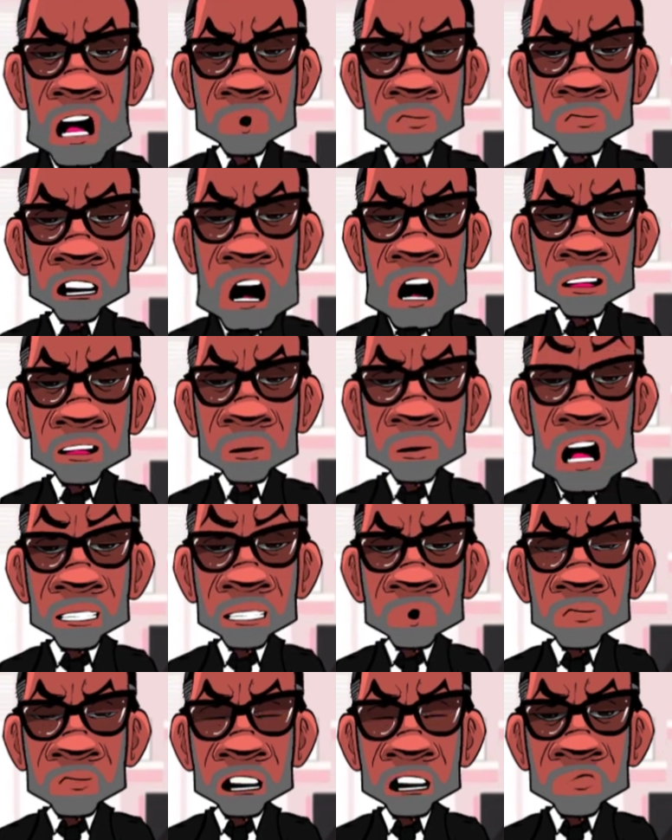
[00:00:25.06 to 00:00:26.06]
you don't think
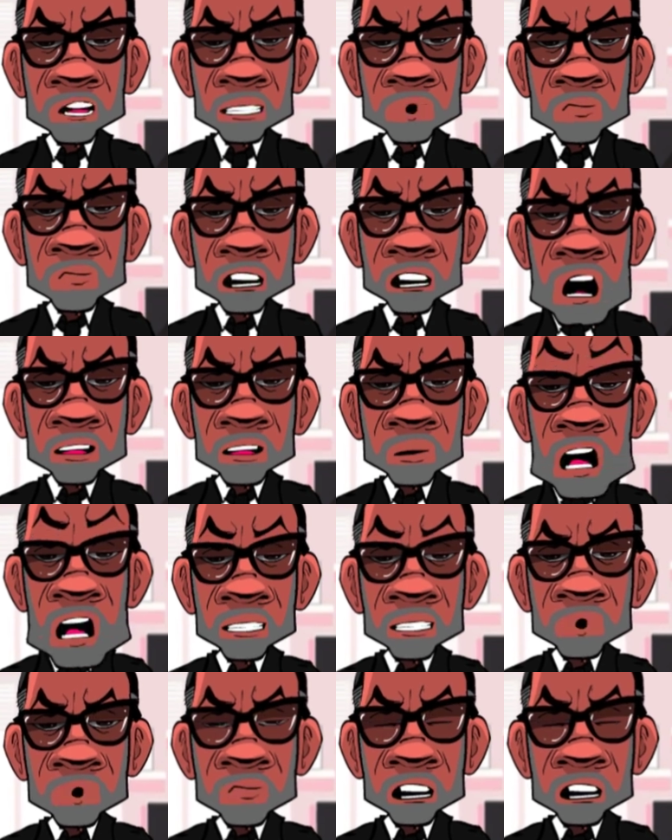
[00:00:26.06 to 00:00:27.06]
you should have to
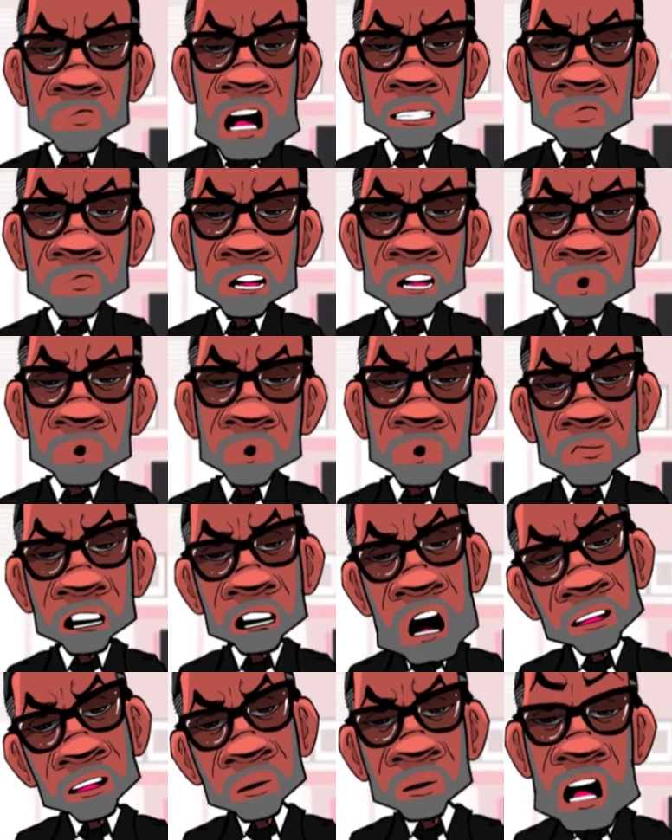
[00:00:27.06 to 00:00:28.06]
approach women. They should
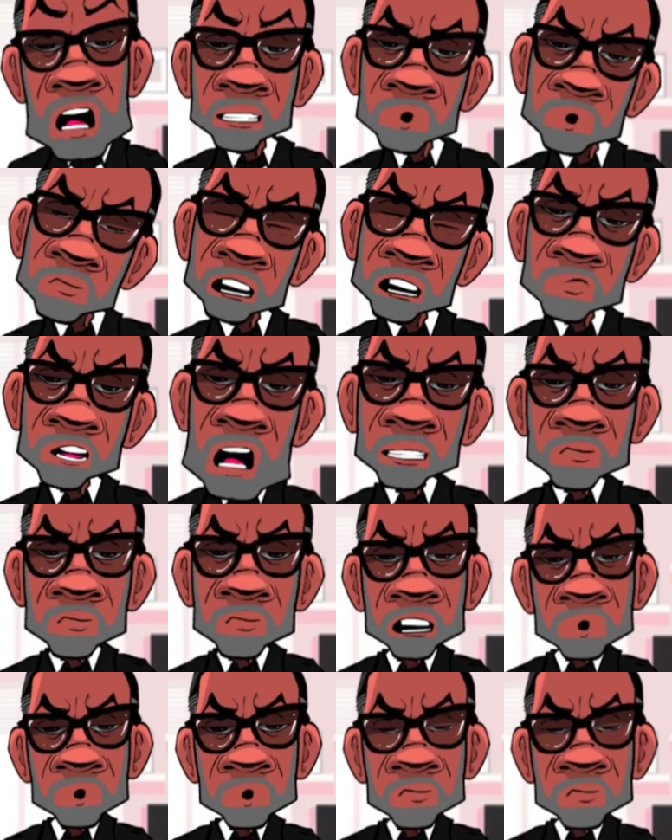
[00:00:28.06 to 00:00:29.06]
give you choosing
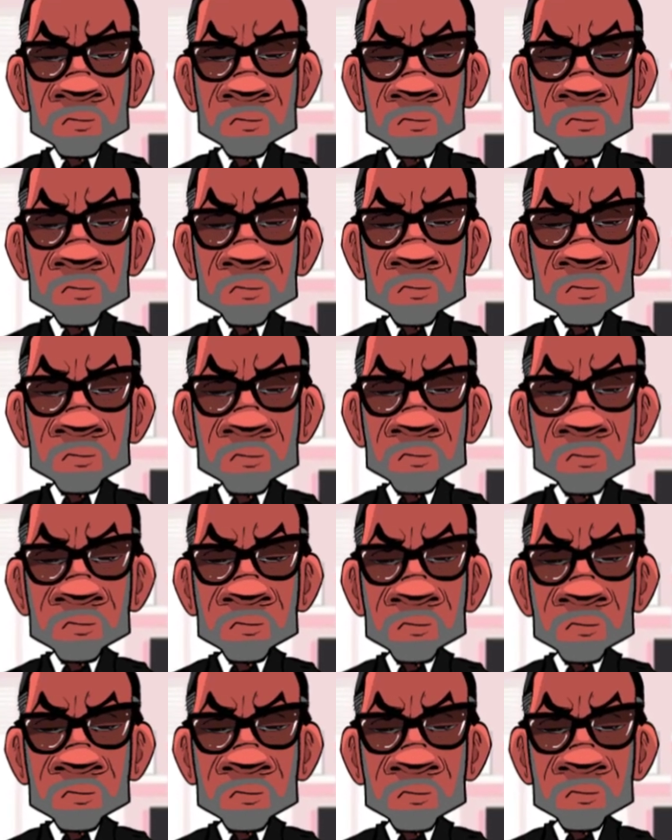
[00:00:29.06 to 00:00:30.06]
signals.
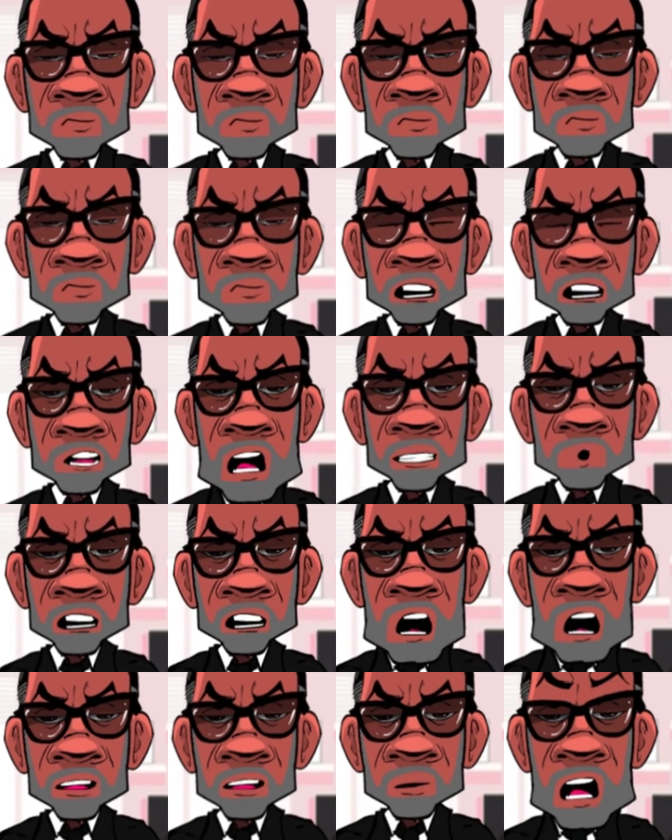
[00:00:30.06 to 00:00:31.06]
Where would
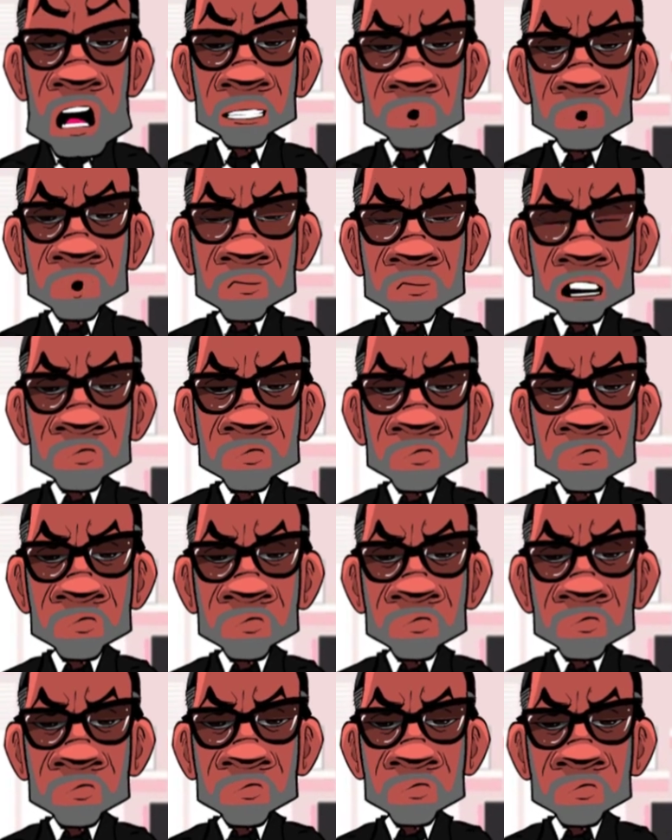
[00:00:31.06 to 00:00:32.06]
you rank yourself
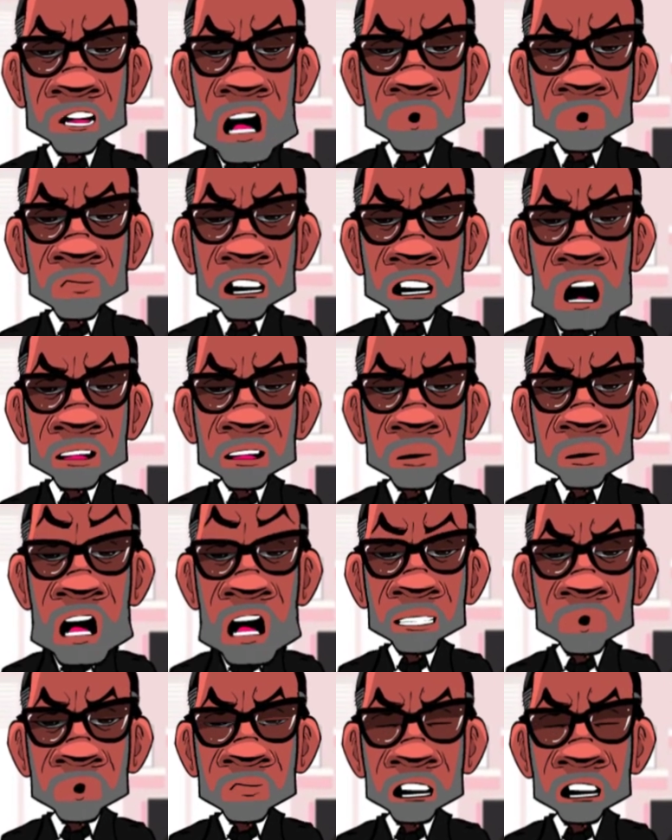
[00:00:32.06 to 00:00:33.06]
on a scale
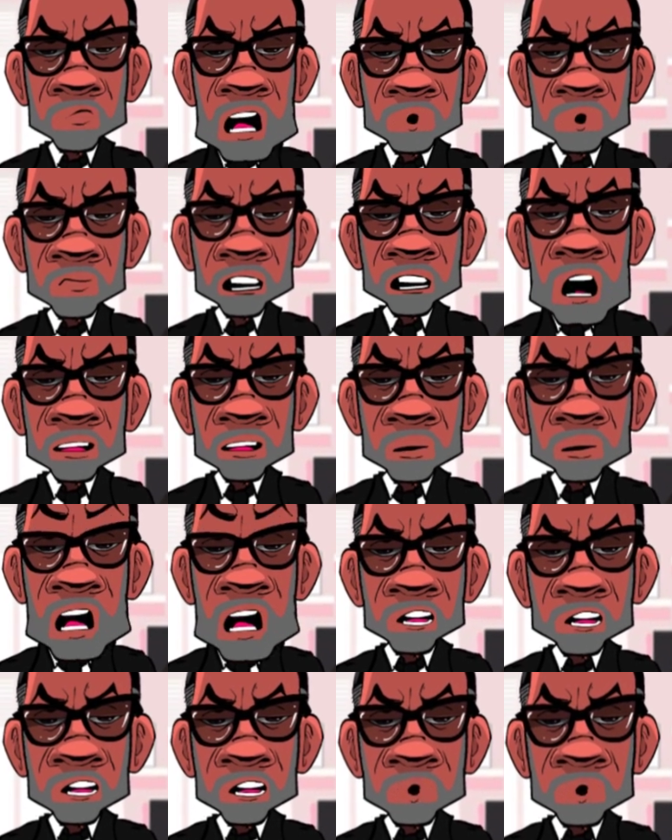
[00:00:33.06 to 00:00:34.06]
from 1 to 10? How
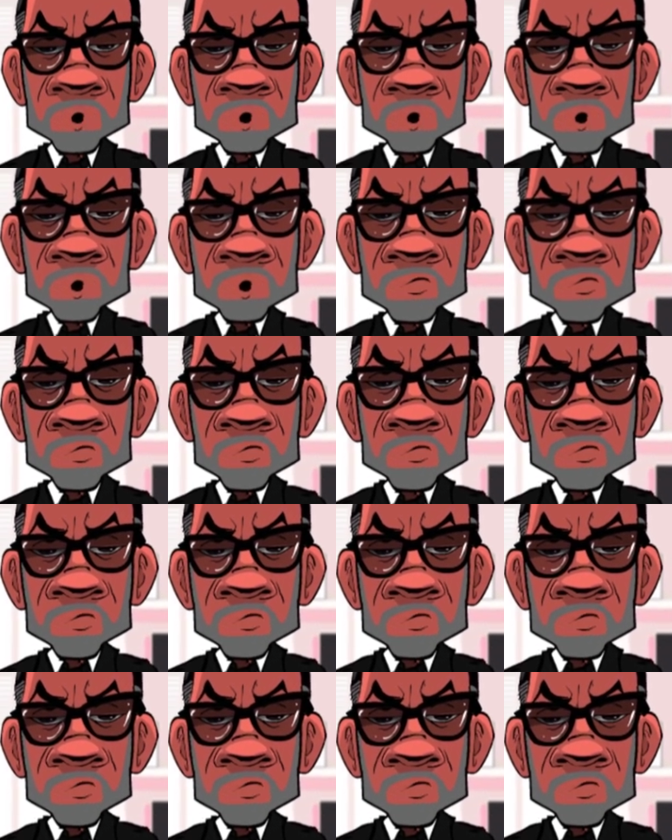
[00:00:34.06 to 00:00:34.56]
tall are you?